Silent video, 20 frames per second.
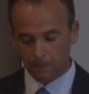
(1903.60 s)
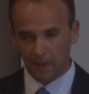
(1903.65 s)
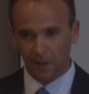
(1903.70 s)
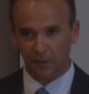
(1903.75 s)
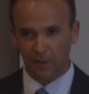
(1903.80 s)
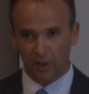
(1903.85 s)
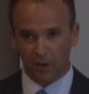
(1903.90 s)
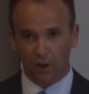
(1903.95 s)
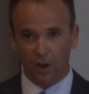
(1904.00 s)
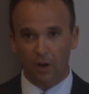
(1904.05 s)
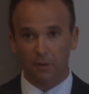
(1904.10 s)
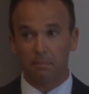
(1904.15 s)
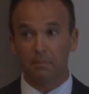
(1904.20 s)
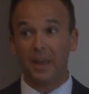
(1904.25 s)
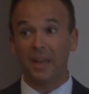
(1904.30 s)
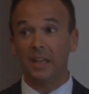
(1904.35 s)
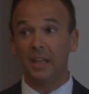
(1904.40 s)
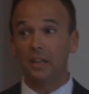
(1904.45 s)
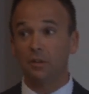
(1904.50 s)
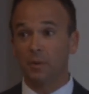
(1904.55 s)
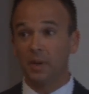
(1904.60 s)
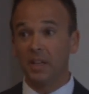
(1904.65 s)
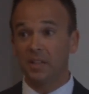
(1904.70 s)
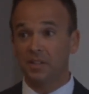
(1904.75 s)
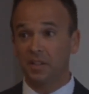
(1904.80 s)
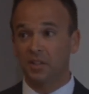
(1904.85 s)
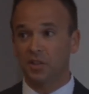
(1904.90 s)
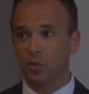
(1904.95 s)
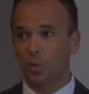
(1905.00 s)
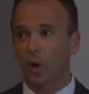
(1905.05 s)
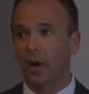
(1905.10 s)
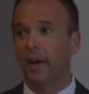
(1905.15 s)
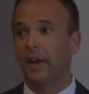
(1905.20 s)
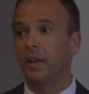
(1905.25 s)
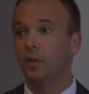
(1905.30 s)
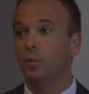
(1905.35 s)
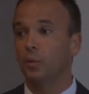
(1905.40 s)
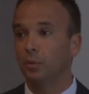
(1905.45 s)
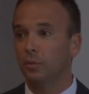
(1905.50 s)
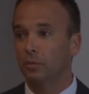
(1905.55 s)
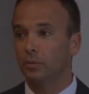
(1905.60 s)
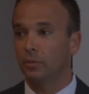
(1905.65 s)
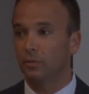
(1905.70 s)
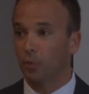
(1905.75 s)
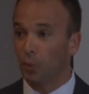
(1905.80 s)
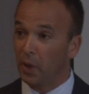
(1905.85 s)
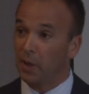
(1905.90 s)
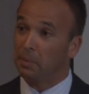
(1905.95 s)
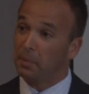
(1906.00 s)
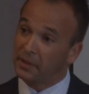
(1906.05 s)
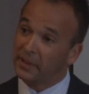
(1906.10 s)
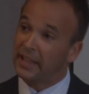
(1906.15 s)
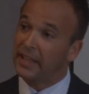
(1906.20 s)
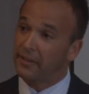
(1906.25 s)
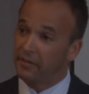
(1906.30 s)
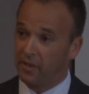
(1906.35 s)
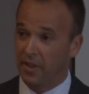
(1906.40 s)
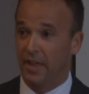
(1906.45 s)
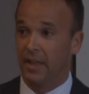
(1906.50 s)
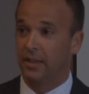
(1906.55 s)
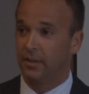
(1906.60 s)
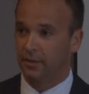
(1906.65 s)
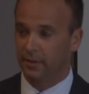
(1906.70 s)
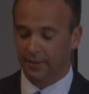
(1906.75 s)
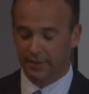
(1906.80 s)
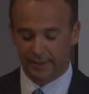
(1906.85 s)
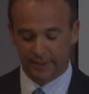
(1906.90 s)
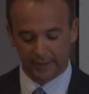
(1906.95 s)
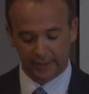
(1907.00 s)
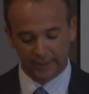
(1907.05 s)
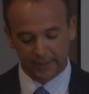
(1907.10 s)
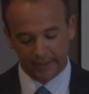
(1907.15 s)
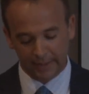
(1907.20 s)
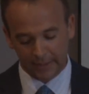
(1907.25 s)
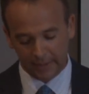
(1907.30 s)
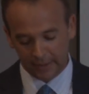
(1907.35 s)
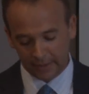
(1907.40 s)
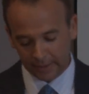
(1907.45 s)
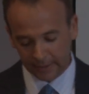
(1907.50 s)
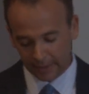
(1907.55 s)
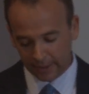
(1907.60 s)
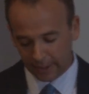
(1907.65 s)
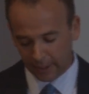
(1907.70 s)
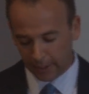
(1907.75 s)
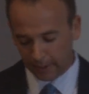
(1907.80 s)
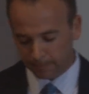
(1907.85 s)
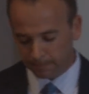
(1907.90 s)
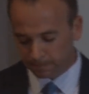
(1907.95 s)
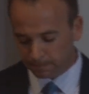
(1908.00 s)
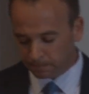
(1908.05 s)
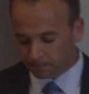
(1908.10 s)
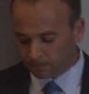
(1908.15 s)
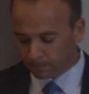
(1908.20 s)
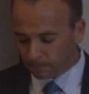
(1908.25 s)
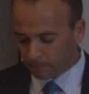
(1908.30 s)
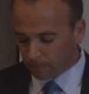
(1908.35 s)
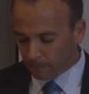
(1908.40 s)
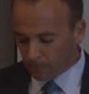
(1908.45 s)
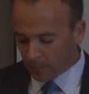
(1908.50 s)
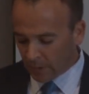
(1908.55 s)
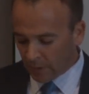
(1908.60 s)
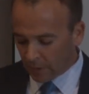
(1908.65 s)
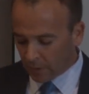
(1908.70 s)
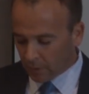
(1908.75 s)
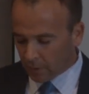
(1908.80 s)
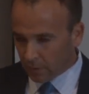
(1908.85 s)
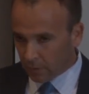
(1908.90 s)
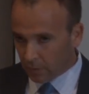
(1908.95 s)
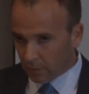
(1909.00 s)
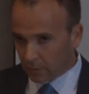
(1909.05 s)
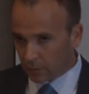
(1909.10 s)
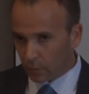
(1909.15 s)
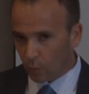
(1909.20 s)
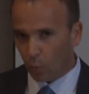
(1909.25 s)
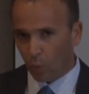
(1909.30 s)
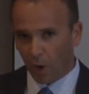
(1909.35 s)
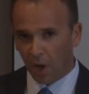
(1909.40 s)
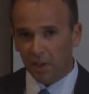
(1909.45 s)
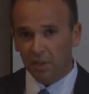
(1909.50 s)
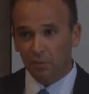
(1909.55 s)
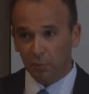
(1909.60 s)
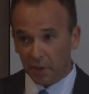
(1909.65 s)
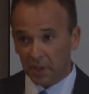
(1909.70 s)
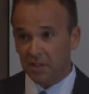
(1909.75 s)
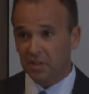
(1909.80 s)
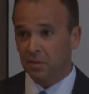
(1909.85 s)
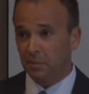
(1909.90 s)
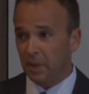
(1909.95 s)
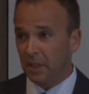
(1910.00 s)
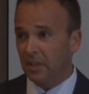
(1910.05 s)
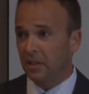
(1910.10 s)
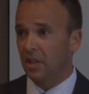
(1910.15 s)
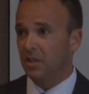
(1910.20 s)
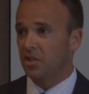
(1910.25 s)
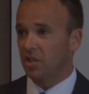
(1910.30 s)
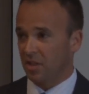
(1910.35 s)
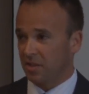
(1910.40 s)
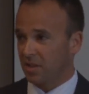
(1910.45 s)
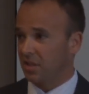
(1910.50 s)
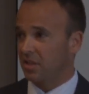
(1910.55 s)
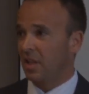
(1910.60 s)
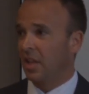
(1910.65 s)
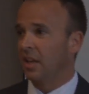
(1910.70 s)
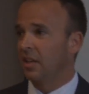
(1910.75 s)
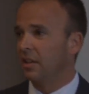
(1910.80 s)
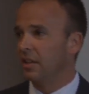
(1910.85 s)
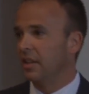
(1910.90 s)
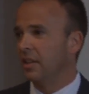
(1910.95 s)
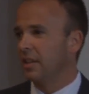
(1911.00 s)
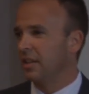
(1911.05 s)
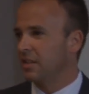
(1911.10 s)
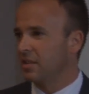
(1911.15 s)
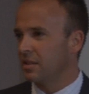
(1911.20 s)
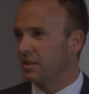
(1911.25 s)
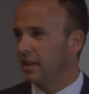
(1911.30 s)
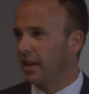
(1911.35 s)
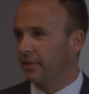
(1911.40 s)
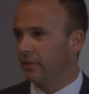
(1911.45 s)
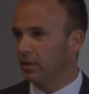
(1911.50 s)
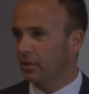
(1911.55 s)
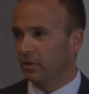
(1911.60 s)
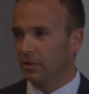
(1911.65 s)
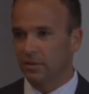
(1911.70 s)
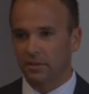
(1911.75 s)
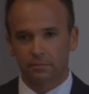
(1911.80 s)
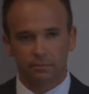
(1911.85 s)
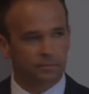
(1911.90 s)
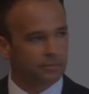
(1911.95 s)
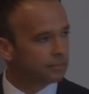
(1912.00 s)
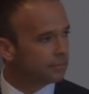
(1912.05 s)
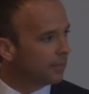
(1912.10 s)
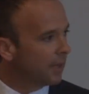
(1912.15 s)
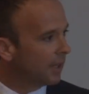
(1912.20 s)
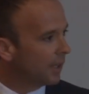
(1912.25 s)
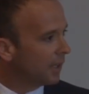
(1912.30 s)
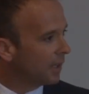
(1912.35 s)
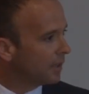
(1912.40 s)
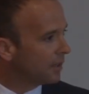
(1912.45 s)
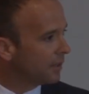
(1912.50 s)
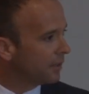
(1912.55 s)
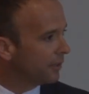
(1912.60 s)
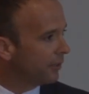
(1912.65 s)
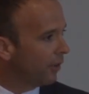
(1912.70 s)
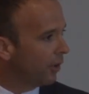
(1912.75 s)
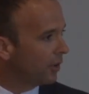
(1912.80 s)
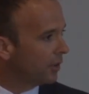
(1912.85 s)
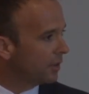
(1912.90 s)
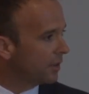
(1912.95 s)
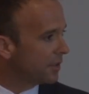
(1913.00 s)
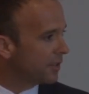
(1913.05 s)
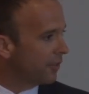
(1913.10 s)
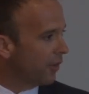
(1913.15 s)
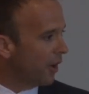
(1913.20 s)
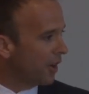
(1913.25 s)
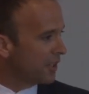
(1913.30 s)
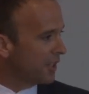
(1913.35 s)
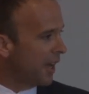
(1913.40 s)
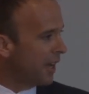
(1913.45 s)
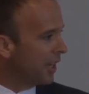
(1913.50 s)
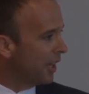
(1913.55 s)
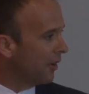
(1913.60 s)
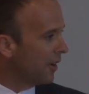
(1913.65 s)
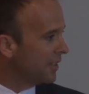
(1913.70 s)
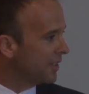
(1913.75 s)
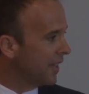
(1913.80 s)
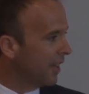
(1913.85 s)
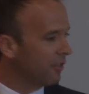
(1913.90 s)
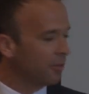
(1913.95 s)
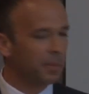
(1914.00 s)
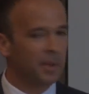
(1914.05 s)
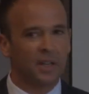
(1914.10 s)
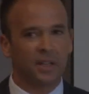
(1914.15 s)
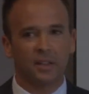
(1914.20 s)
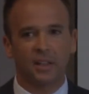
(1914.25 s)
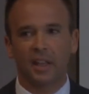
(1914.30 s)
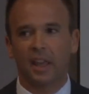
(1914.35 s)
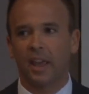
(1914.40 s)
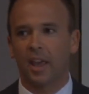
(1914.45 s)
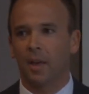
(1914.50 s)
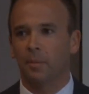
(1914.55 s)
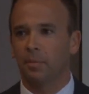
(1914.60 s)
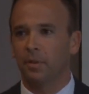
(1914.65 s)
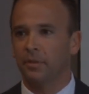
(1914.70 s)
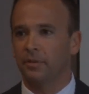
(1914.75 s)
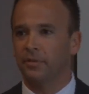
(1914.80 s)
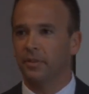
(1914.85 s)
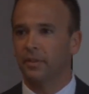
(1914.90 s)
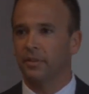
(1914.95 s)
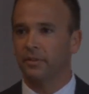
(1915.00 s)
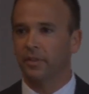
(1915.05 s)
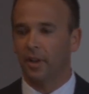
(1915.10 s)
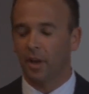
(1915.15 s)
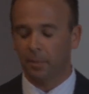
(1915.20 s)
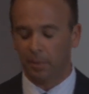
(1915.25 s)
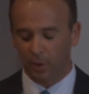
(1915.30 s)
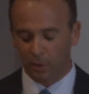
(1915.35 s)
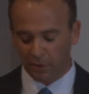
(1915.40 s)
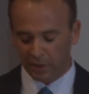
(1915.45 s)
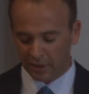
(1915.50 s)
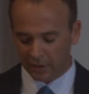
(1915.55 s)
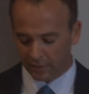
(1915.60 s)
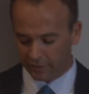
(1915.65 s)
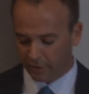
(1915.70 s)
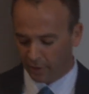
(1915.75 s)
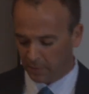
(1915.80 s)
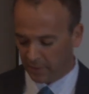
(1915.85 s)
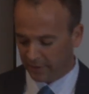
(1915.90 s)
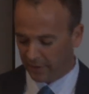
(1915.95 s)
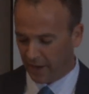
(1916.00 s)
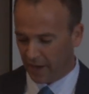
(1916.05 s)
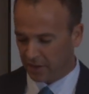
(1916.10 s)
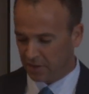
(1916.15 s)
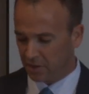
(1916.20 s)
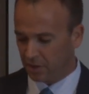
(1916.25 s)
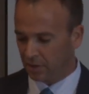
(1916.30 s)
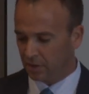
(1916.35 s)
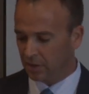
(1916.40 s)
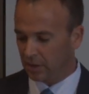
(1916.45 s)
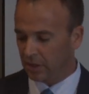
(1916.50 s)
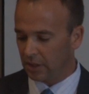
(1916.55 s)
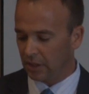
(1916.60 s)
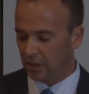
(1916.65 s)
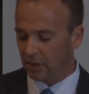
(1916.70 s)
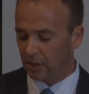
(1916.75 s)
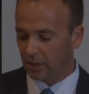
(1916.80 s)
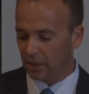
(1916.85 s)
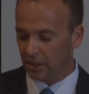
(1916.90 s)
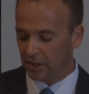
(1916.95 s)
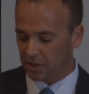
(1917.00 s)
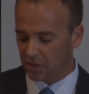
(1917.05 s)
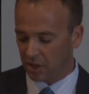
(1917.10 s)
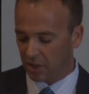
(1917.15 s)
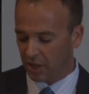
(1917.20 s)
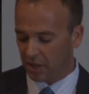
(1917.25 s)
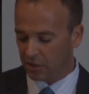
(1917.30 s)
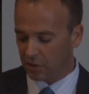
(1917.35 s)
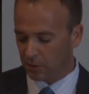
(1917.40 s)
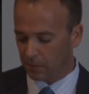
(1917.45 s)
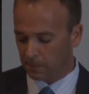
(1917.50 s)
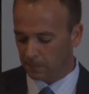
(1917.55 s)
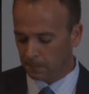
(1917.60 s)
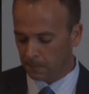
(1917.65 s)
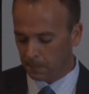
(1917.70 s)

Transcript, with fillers: And there are many reasons why we believe that. Um, one reason being that Justice Kennedy has never, uh, far, as far as I know, has never been in the camp of, of upholding affirmative action in, in education.